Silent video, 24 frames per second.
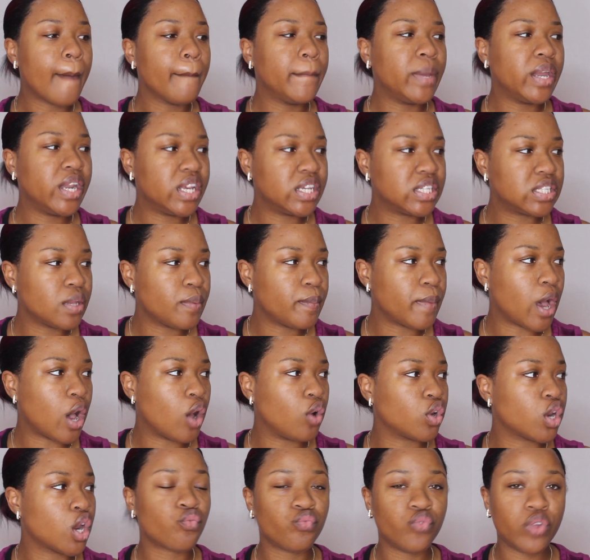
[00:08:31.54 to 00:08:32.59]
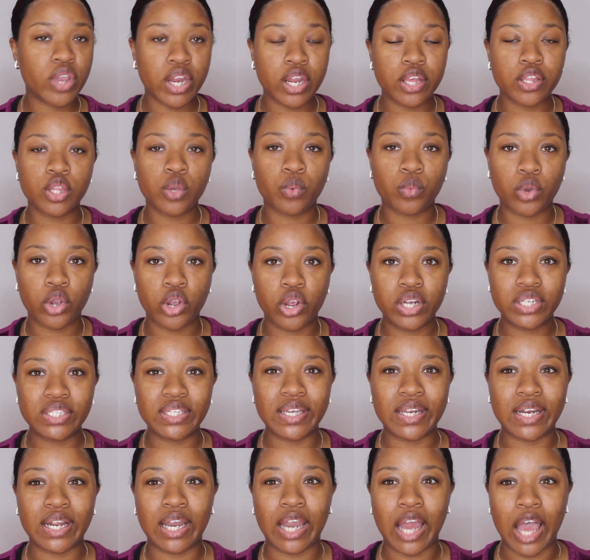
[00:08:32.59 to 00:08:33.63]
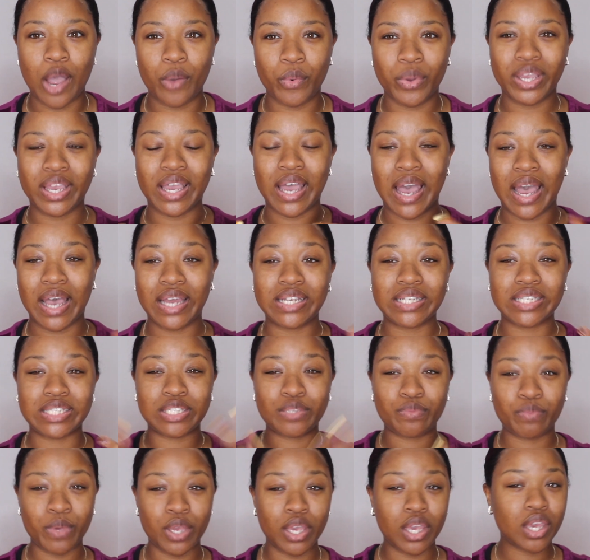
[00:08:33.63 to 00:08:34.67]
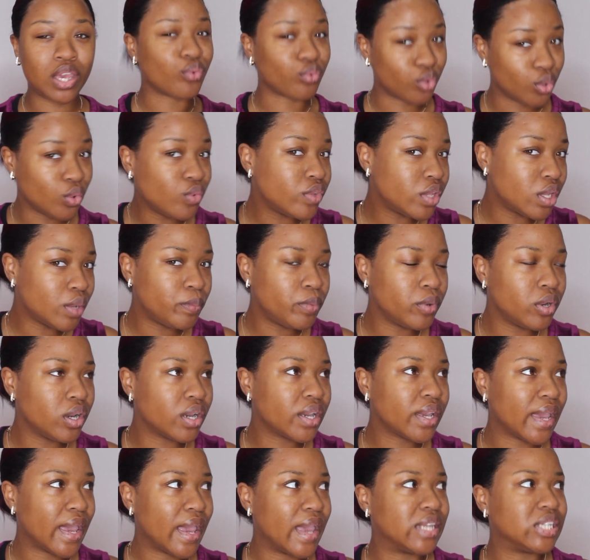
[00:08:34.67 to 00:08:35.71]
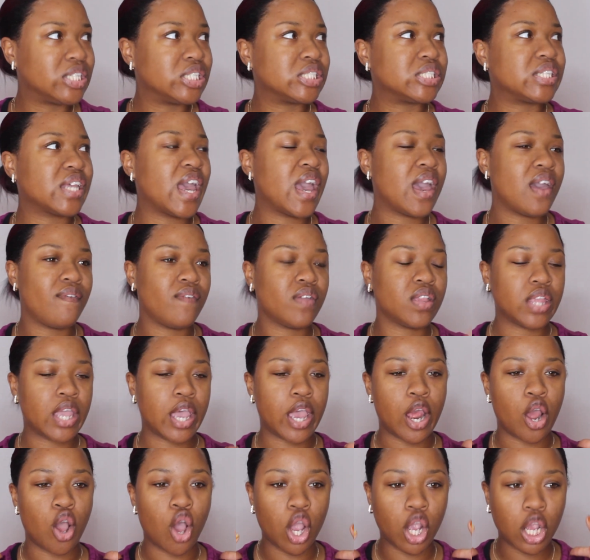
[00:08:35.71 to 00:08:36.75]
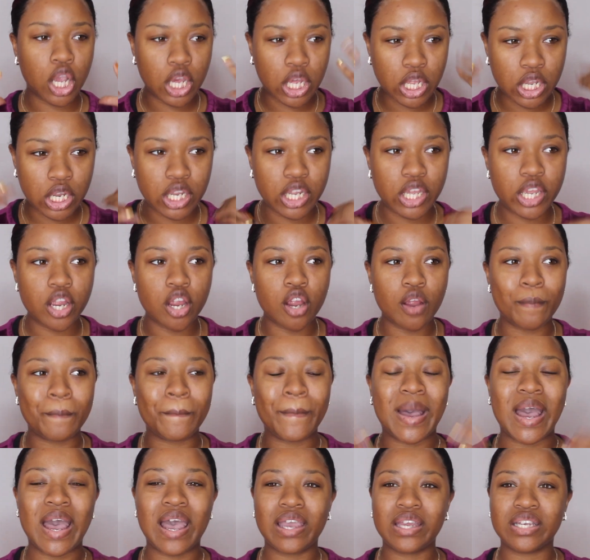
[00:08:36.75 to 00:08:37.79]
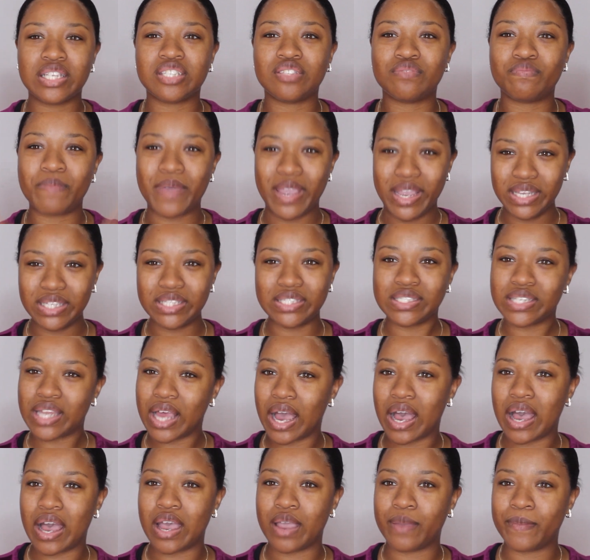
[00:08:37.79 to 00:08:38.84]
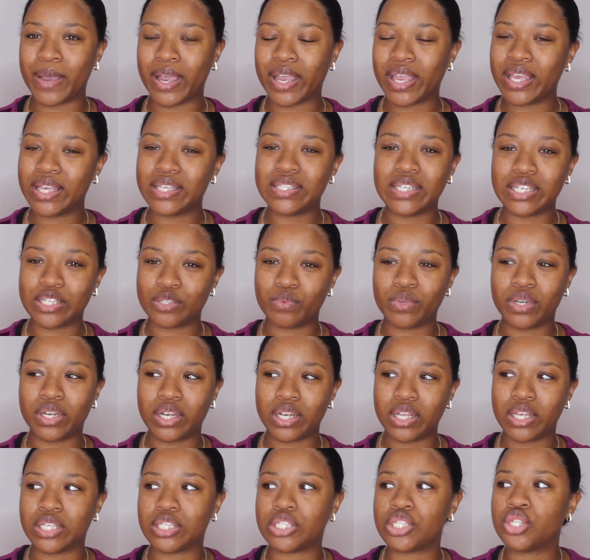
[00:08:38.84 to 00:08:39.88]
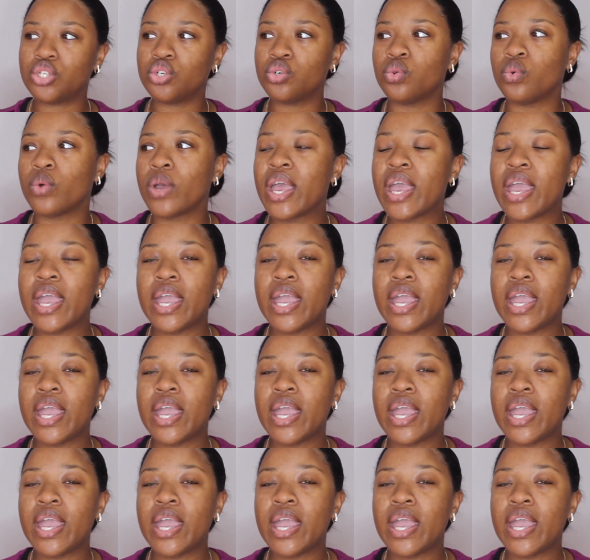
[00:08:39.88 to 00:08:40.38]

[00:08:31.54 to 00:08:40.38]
But it's about reading the words and allowing God to speak through the book and just having that clear mind space time i guess that's what it is too